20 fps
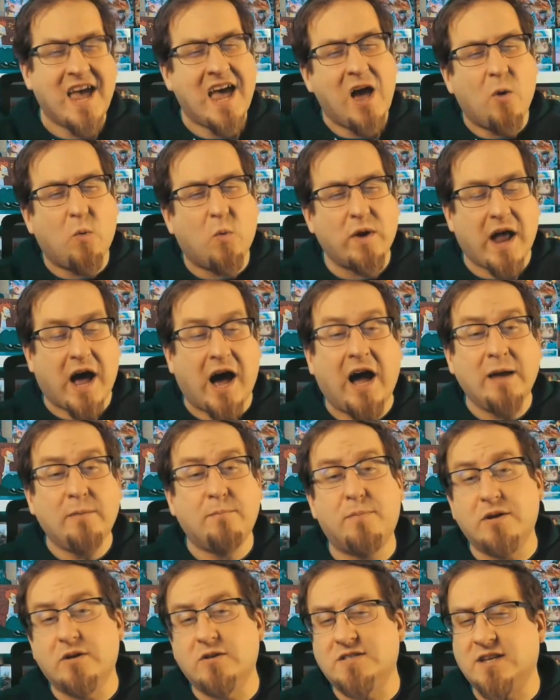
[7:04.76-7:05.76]
when I
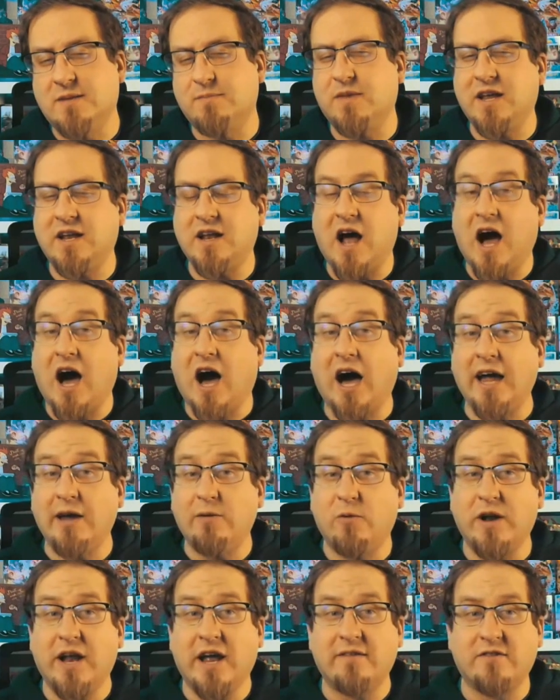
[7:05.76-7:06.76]
build something, I
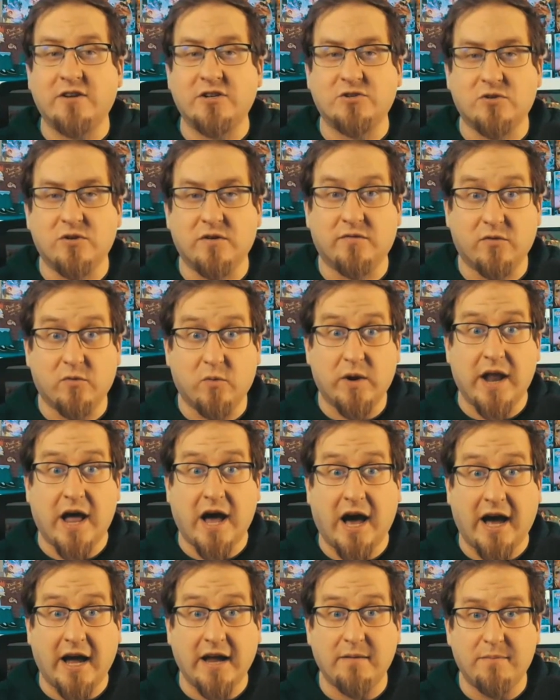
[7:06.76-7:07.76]
want to have control over what
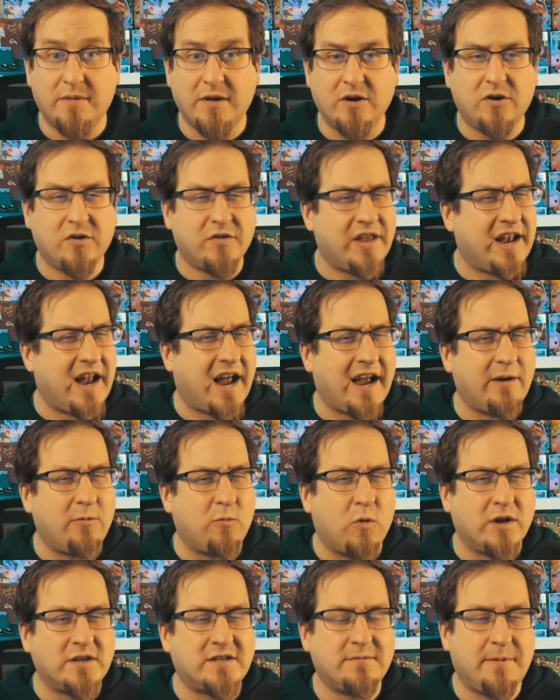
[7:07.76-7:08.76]
I build, and I
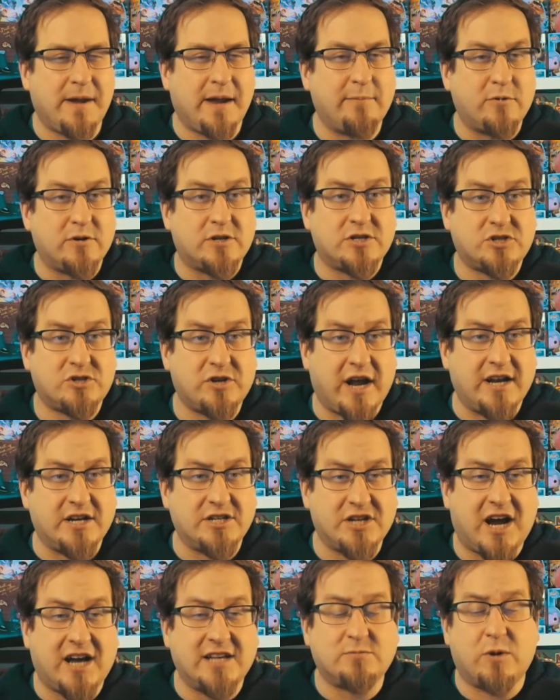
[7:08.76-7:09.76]
want to be able to
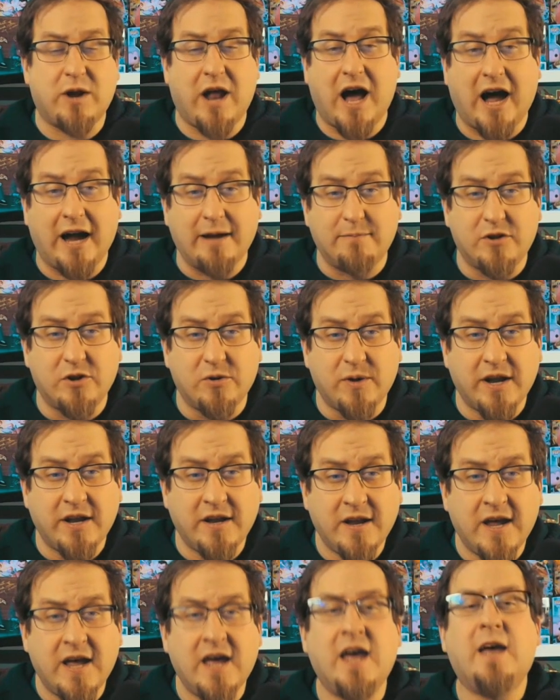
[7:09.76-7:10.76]
strategize what I'm doing
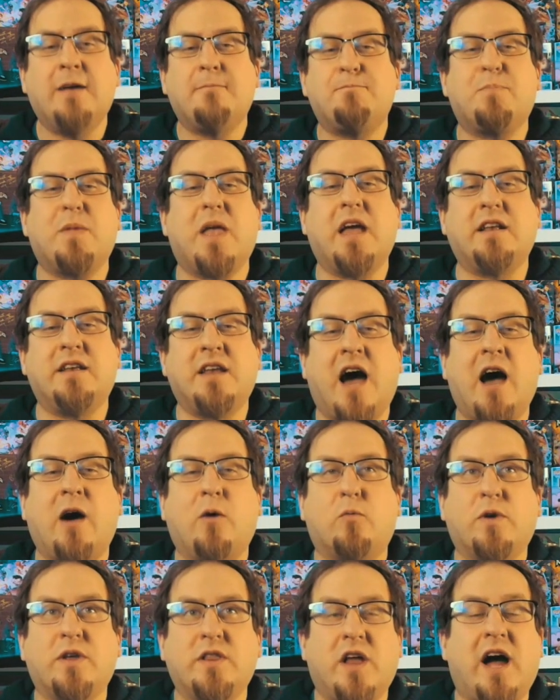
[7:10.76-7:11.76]
and not
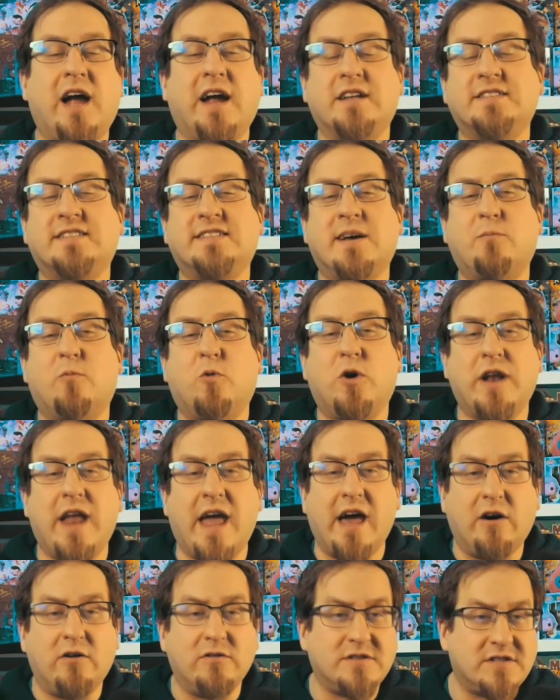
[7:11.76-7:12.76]
rely on someone
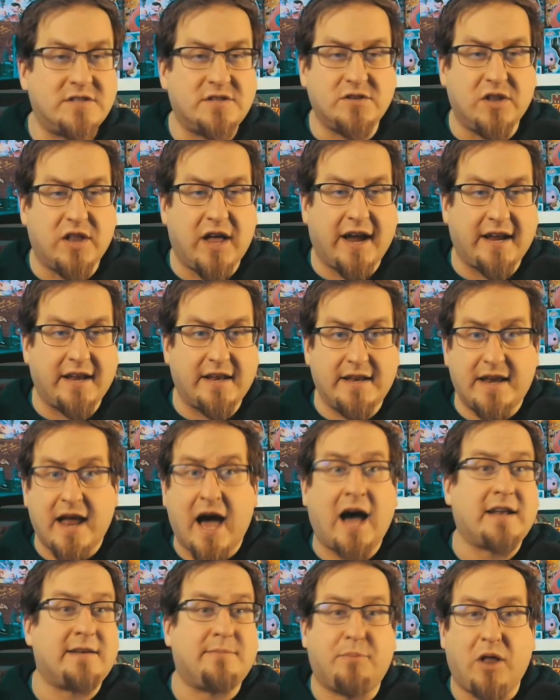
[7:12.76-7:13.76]
else to like
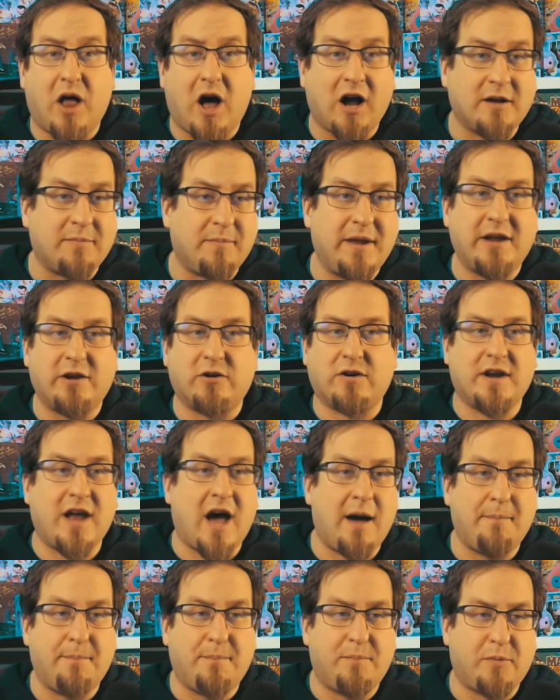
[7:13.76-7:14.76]
not block me or
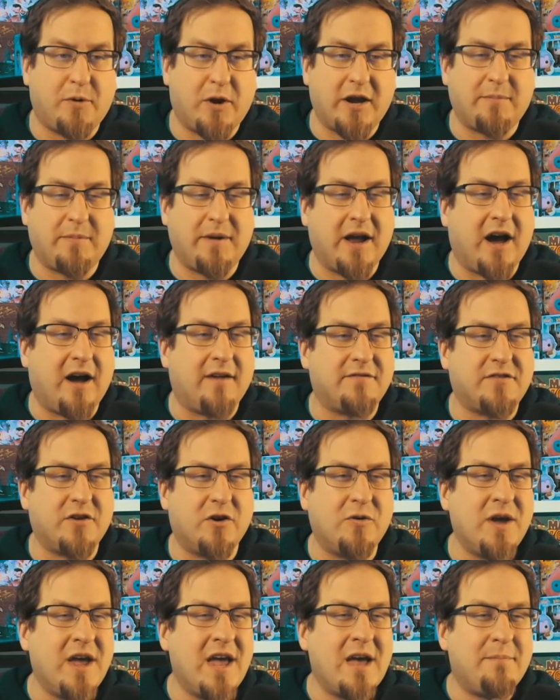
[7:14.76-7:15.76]
not break me off. So
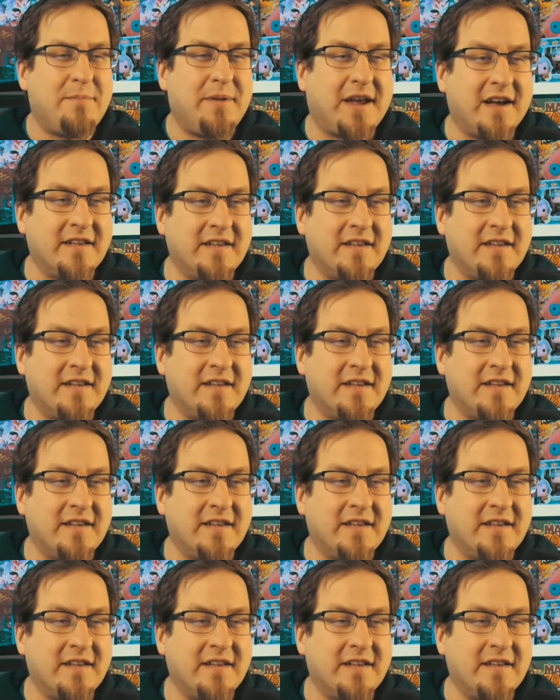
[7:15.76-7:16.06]
because